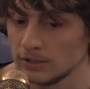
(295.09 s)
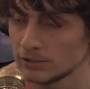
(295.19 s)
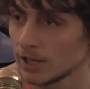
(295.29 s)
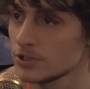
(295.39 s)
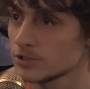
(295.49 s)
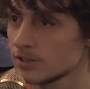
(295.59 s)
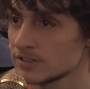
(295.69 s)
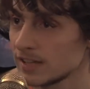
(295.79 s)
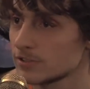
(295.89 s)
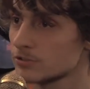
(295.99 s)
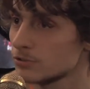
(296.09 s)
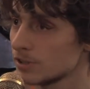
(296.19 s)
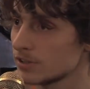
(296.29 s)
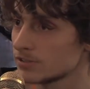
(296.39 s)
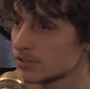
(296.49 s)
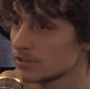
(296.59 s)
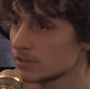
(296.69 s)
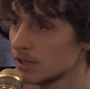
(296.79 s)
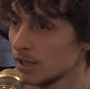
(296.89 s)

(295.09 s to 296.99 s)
international sex tourists